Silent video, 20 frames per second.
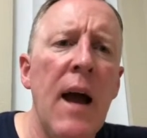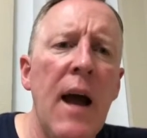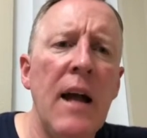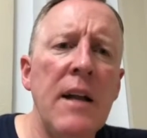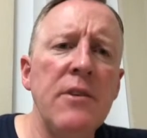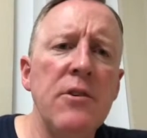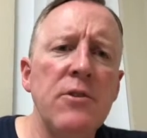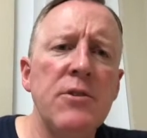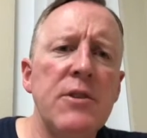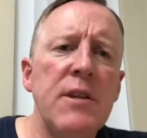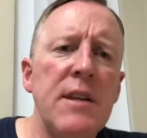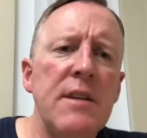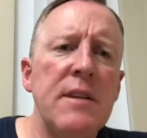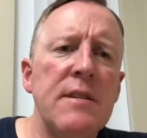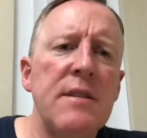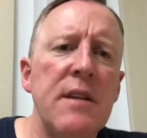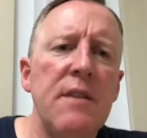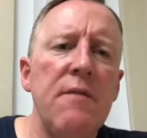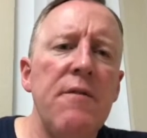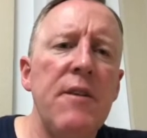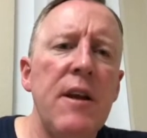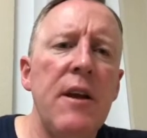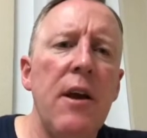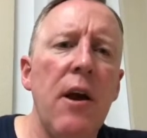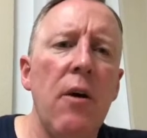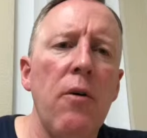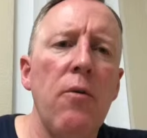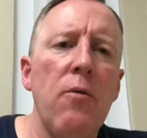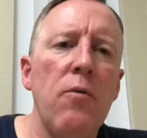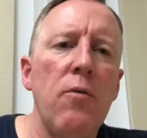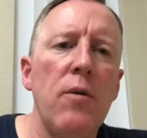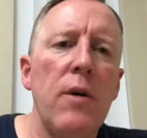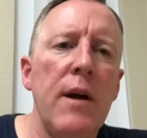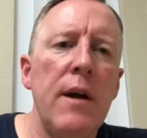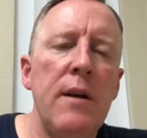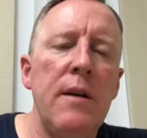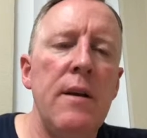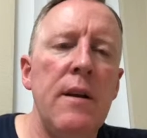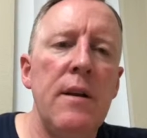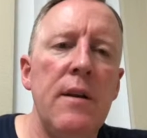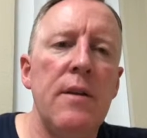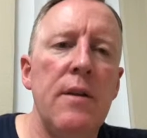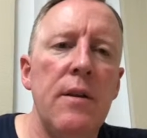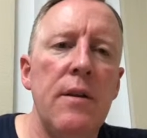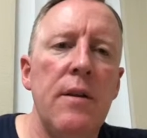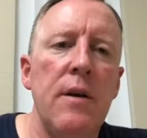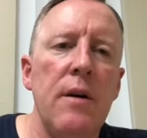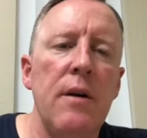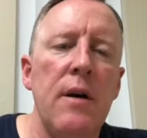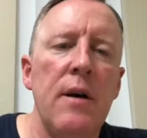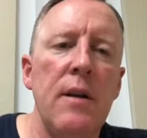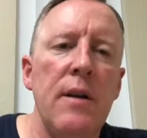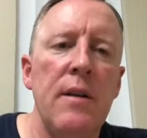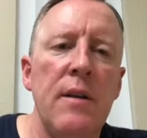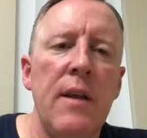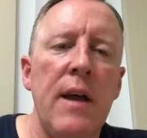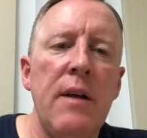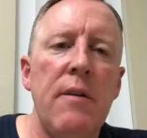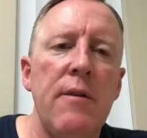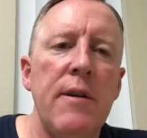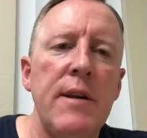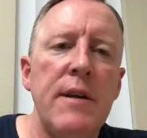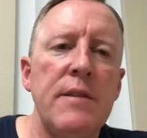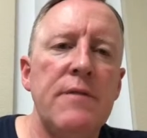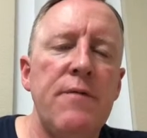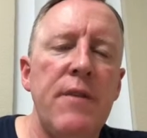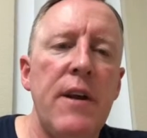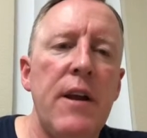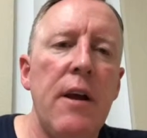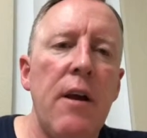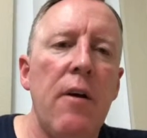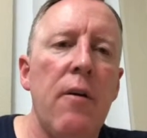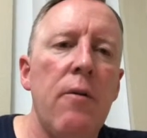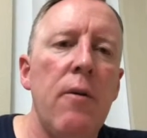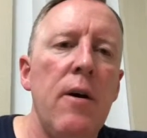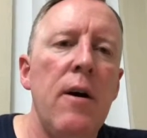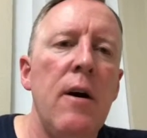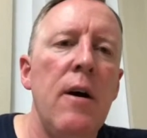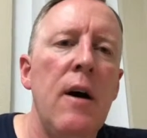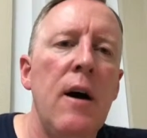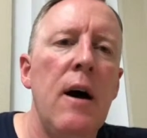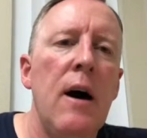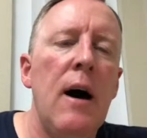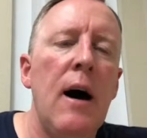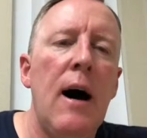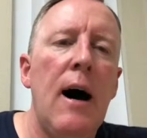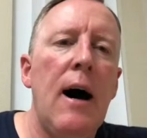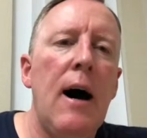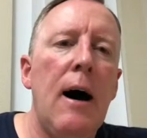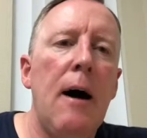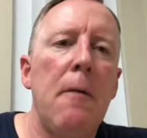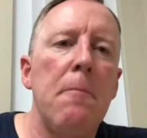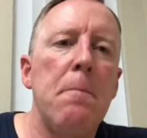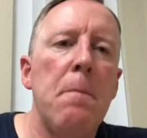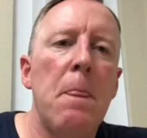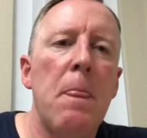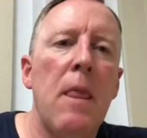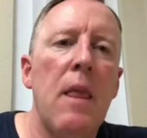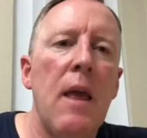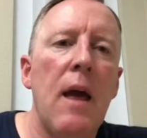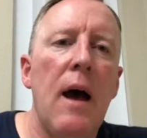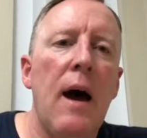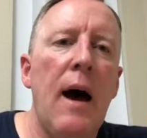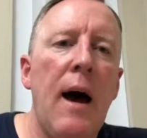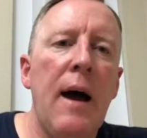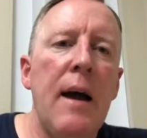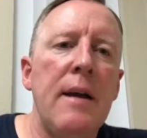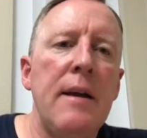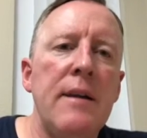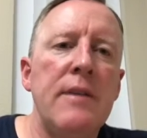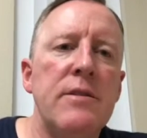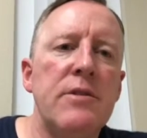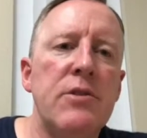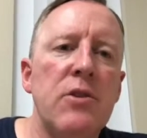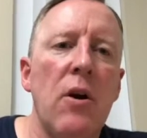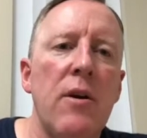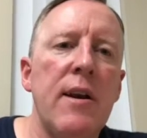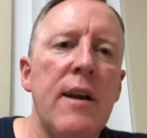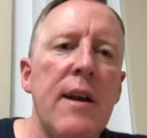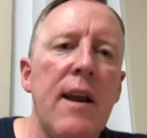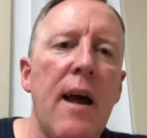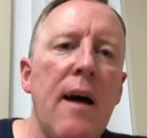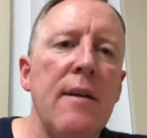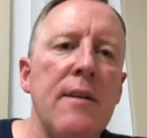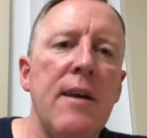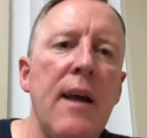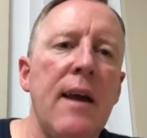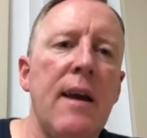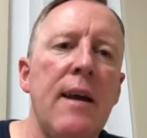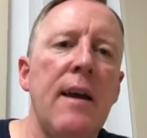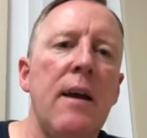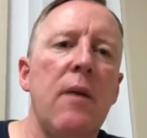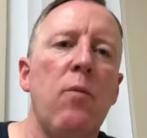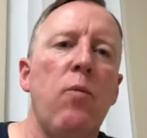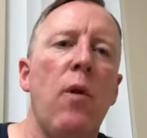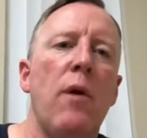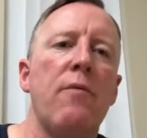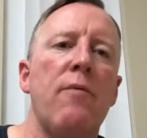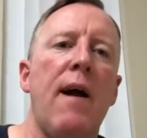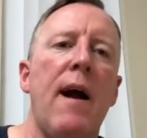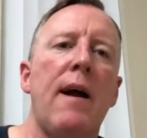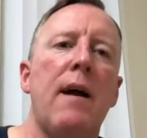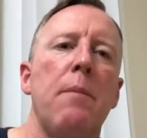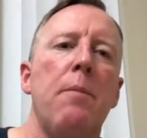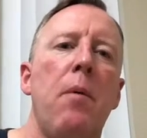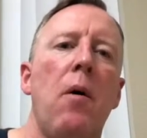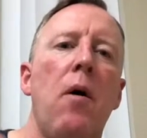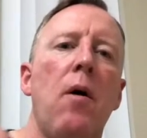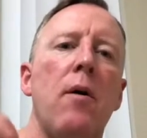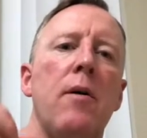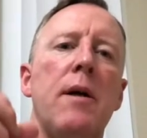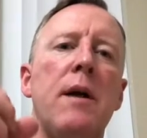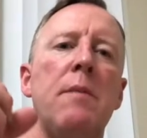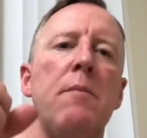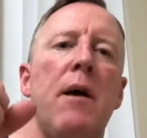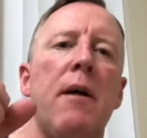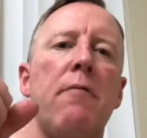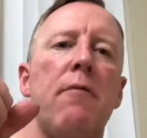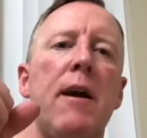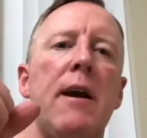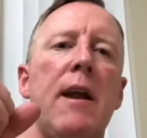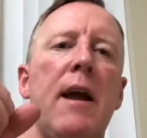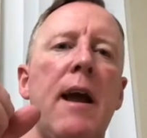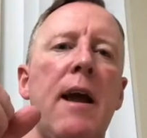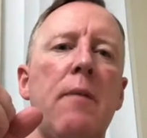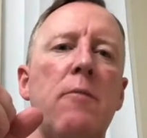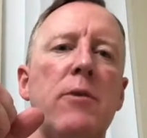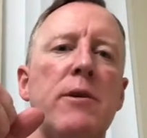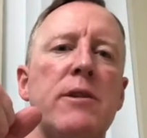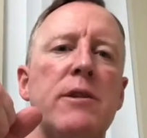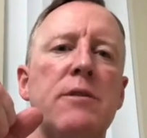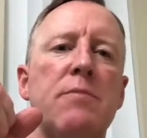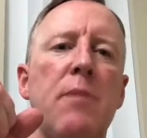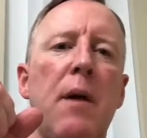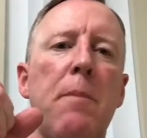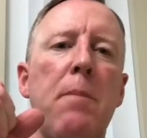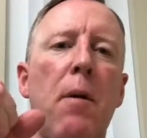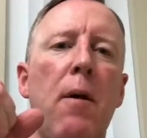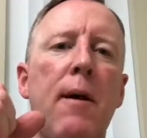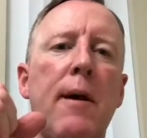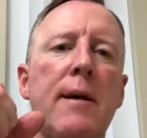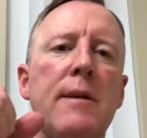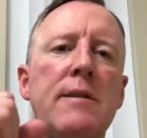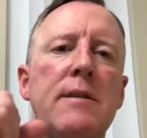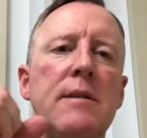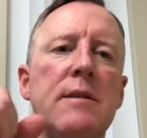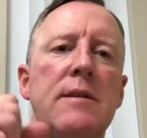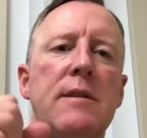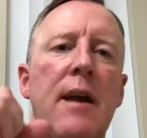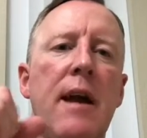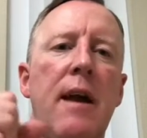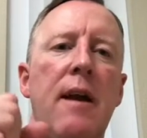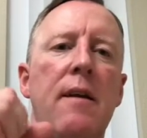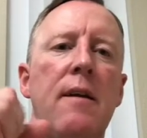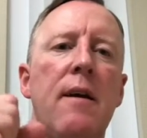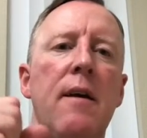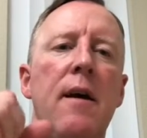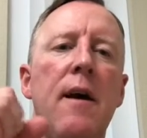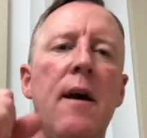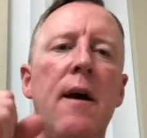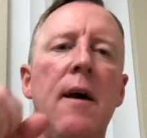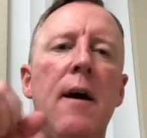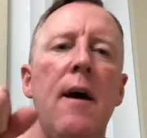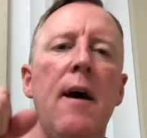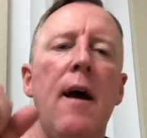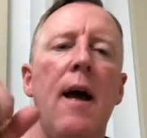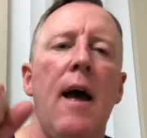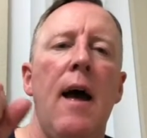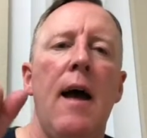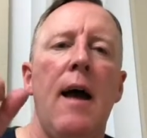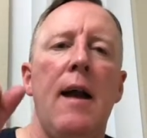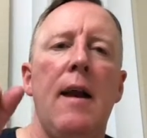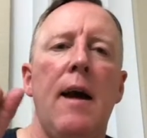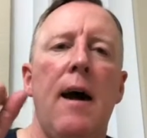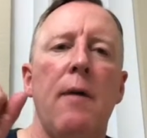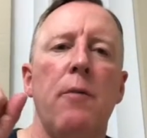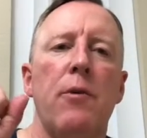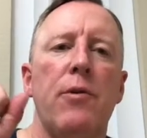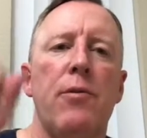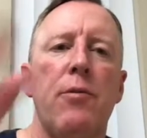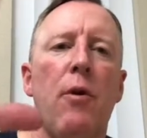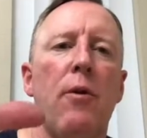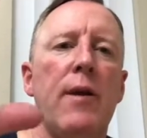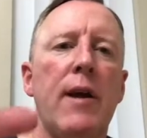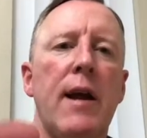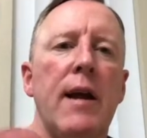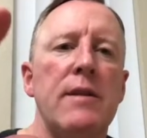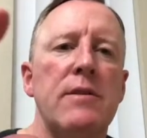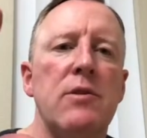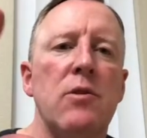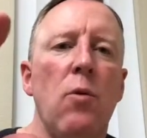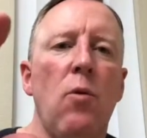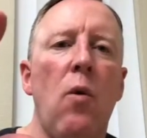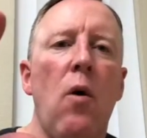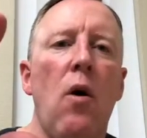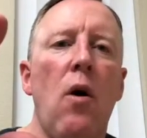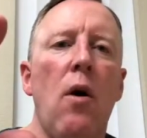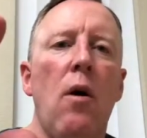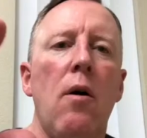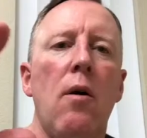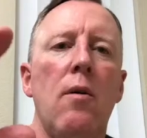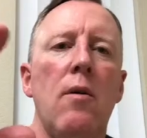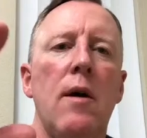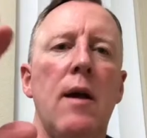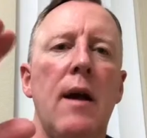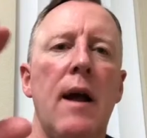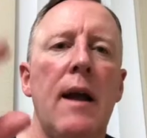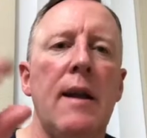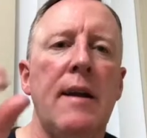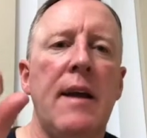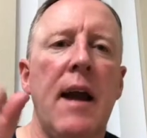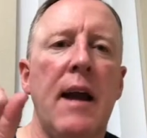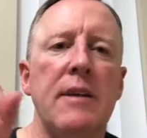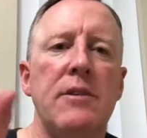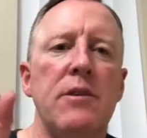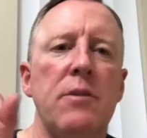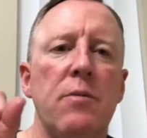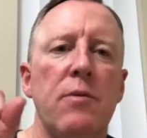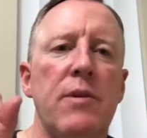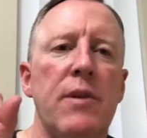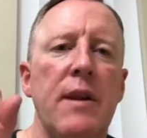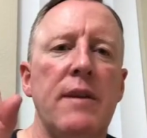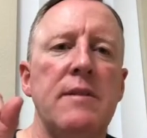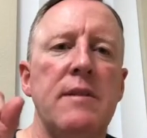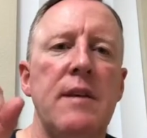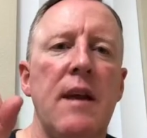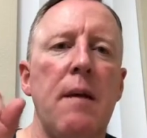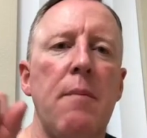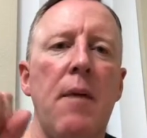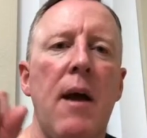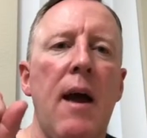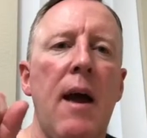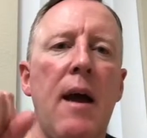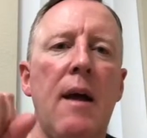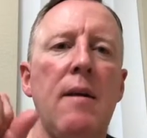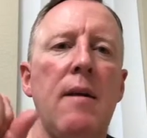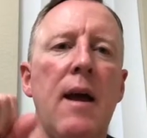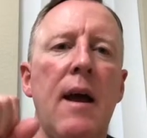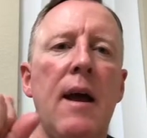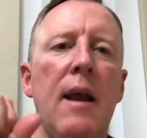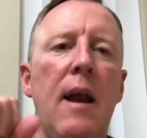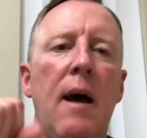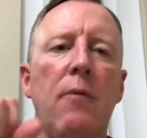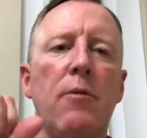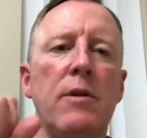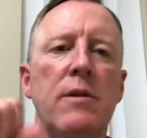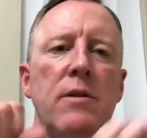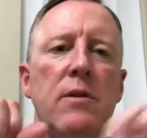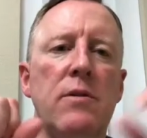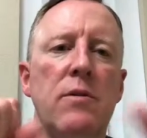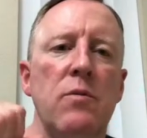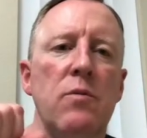and you'll see this in a video later in this video, I started out taking one racquetball in my right hand, which is my Parkinson's hand, and I would throw it against a wall and catch it with that same hand. And I would